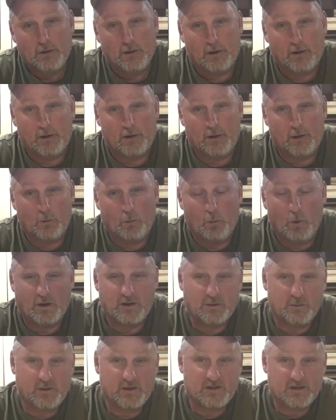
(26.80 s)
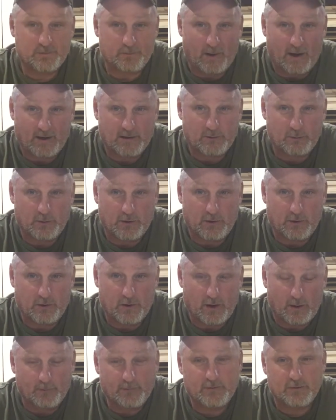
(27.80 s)
what to expect when you
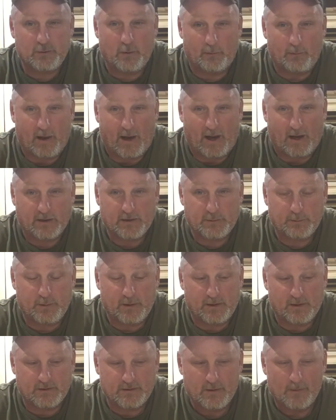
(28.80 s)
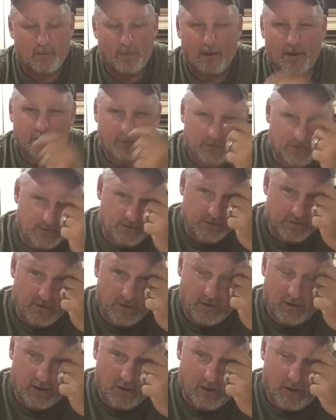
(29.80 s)
come to a match, because this is
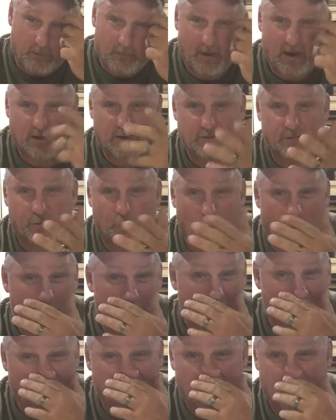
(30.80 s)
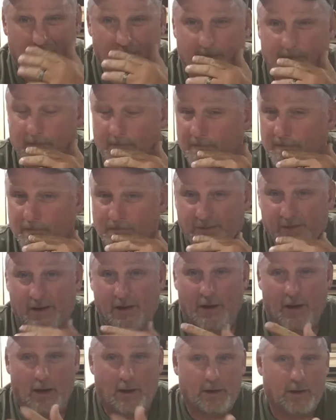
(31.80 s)
a match format that,
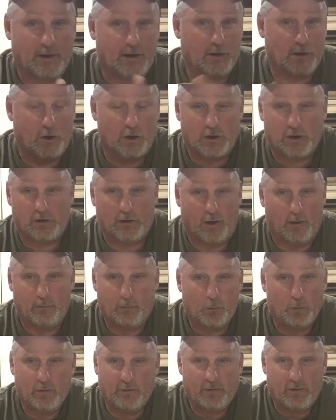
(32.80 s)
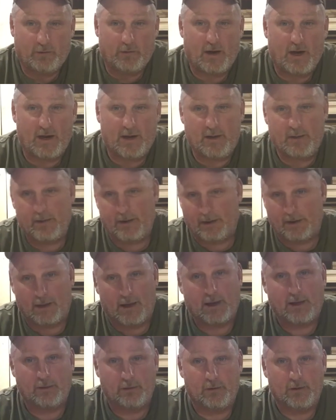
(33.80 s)
like at our club, we've never had anything
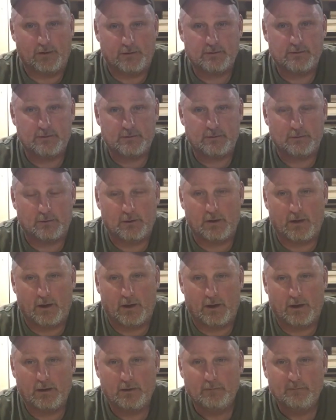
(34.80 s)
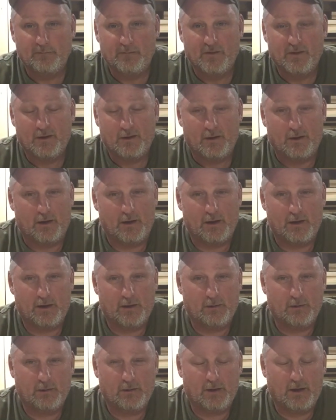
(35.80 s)
like this, okay?
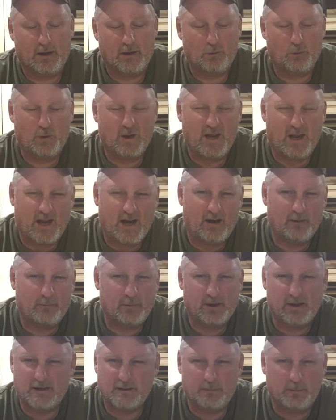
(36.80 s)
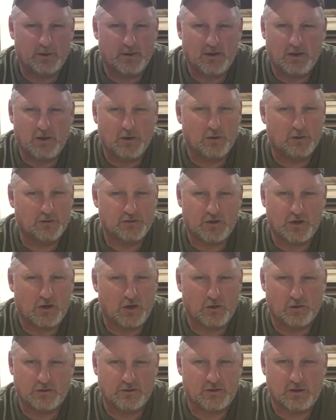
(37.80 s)
We have, but it's been years and
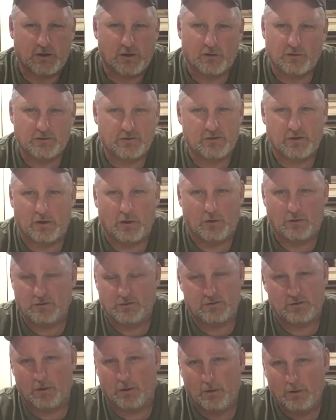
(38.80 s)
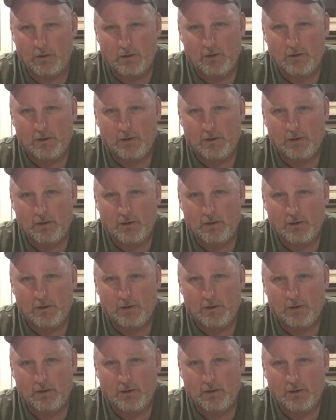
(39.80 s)
years and years ago. So